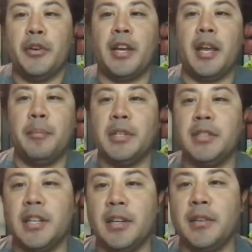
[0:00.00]

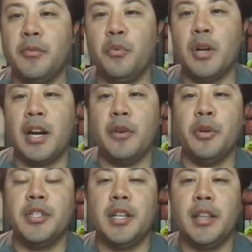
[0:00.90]
campus than what I
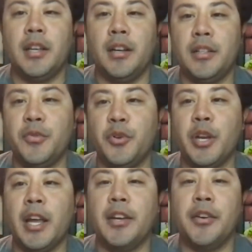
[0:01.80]
originally thought. It's
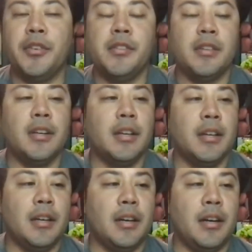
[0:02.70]
40 acres.
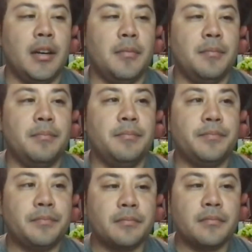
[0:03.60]
Um,
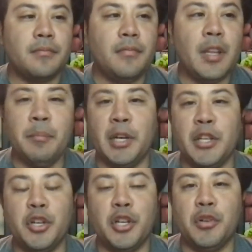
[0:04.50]

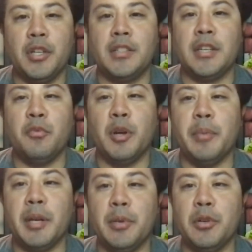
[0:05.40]
but you can only see one
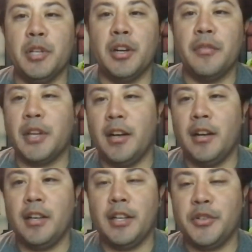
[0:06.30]
big building off the
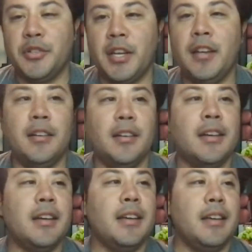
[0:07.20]
interstate.
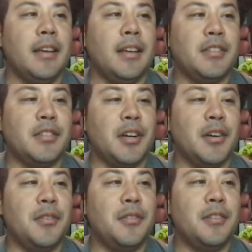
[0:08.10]
And
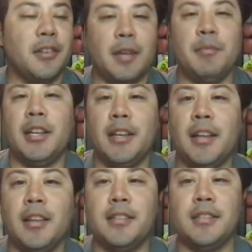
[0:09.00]
so, okay, I'm like,
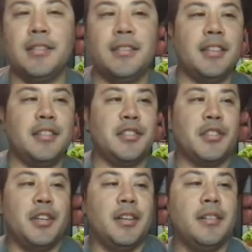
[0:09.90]
yeah, this is
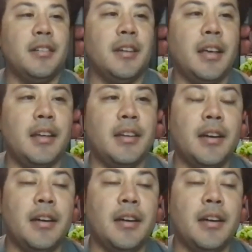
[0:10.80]
good. And